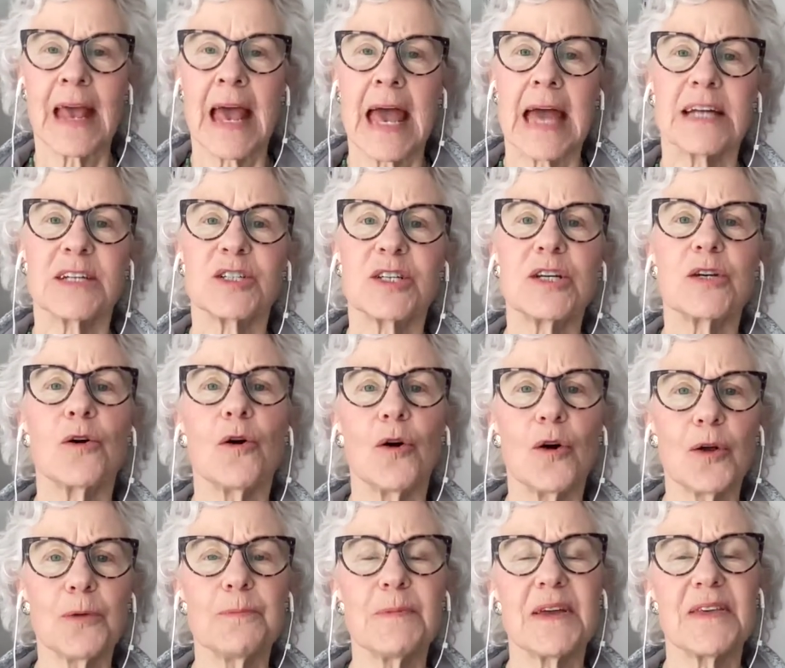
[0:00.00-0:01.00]
and she
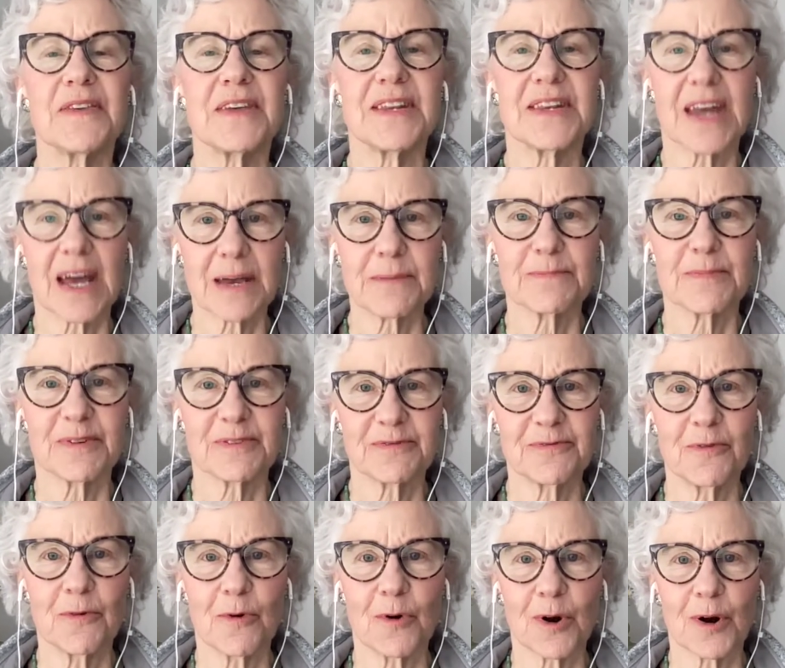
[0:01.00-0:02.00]
called me the night
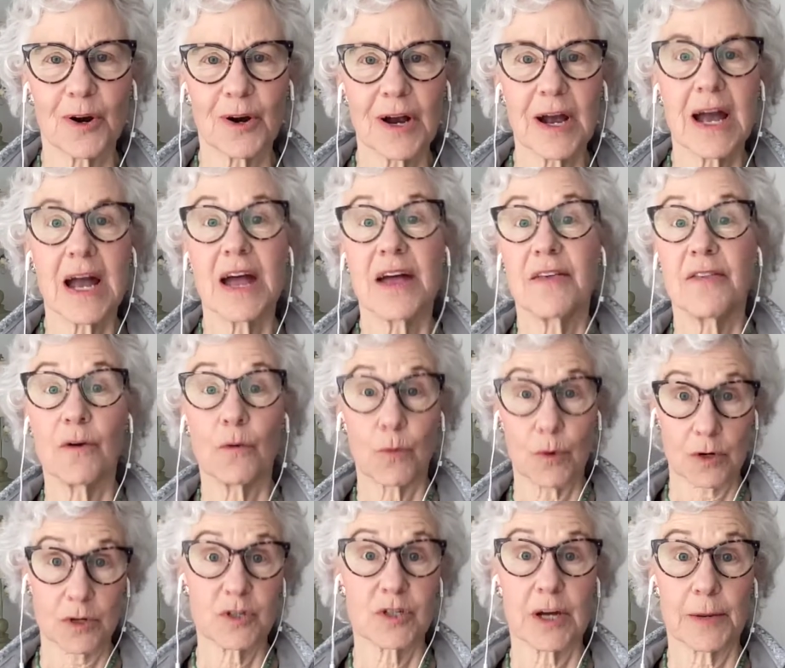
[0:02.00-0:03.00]
before the
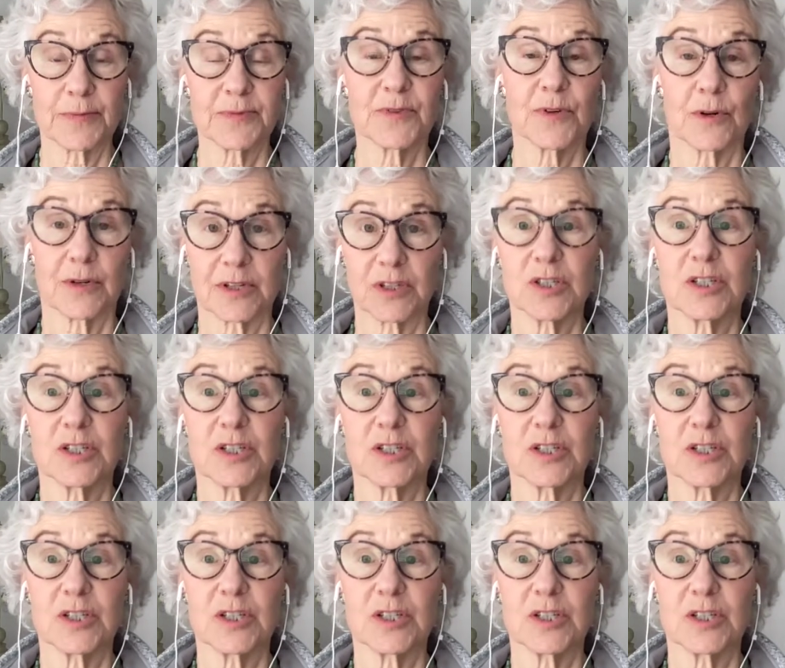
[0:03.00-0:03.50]
workshop started.